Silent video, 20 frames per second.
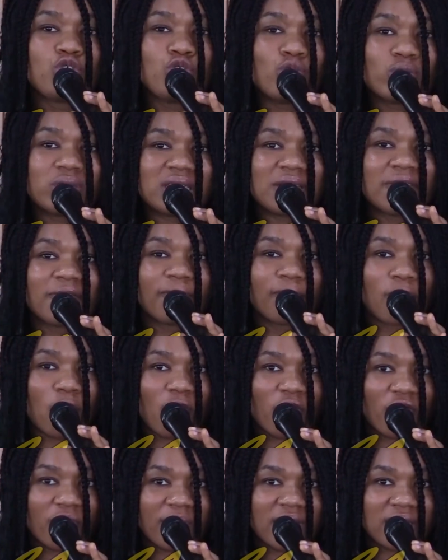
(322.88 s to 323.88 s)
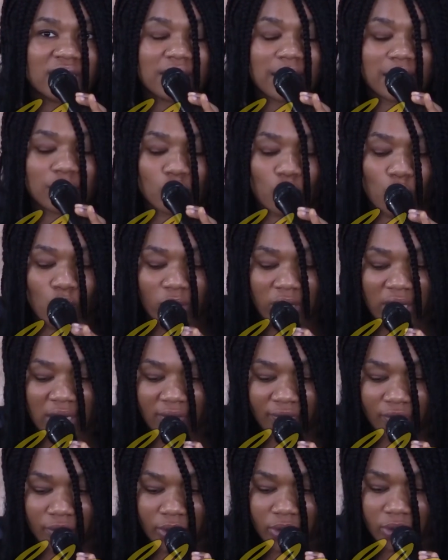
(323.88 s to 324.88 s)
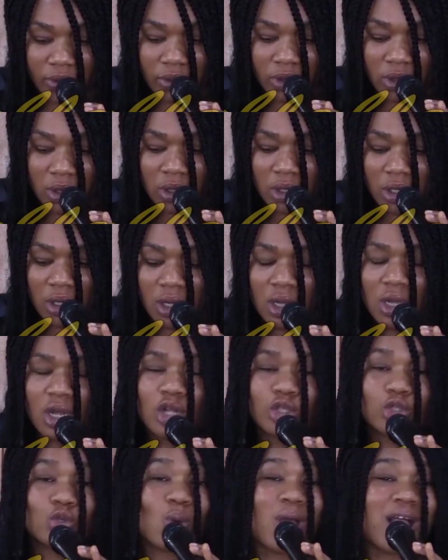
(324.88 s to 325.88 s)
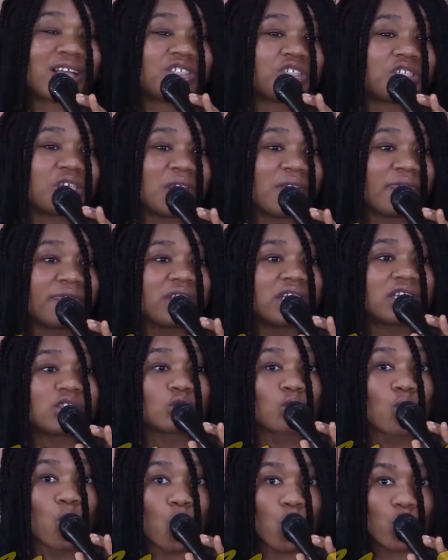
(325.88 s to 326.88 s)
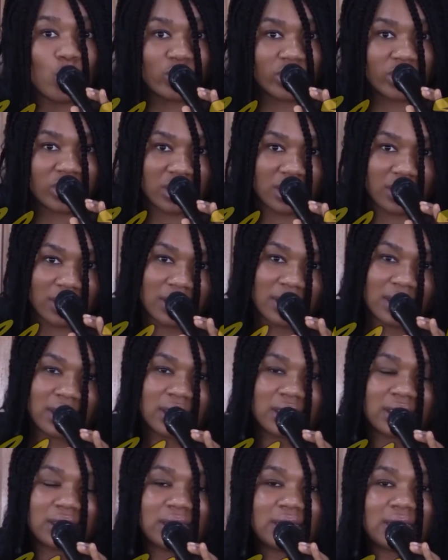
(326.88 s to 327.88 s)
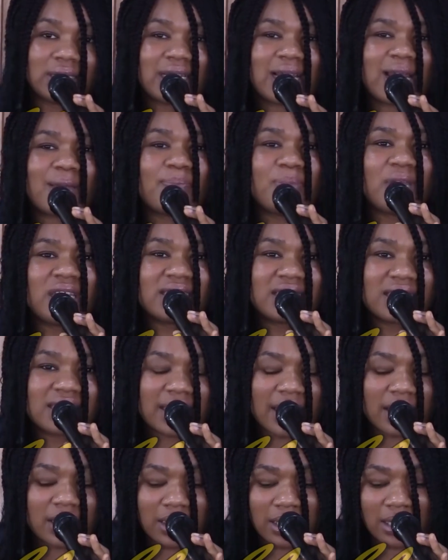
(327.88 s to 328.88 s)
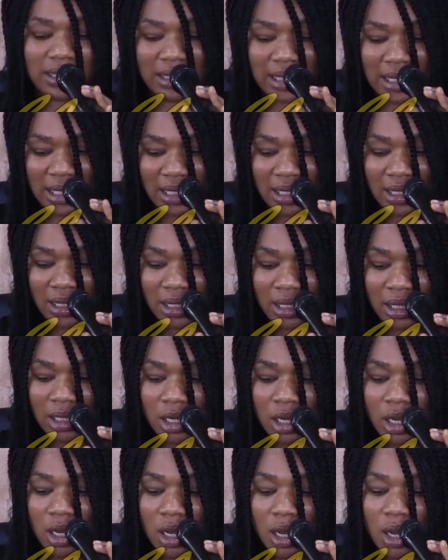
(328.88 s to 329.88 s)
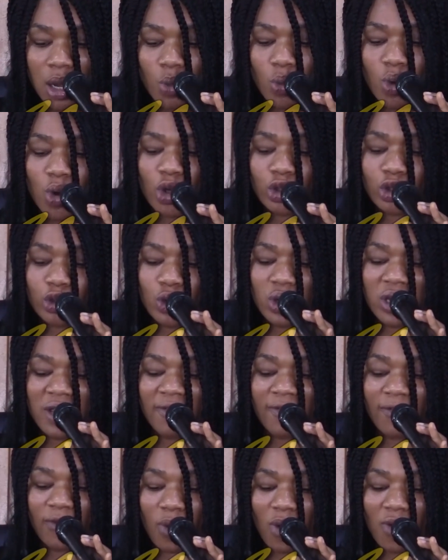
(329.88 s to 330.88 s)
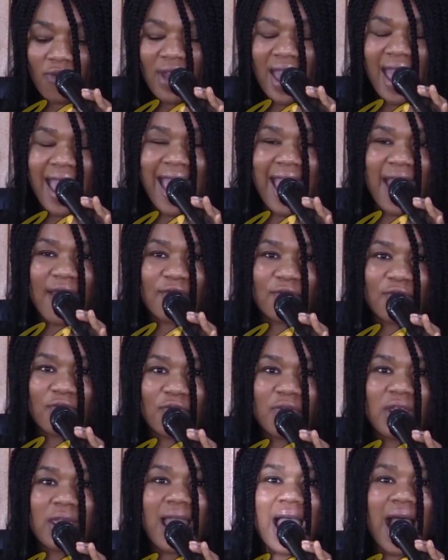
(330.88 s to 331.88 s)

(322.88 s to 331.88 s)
youth involvement at all levels. To achieve these goals that are being set today, we want to involve every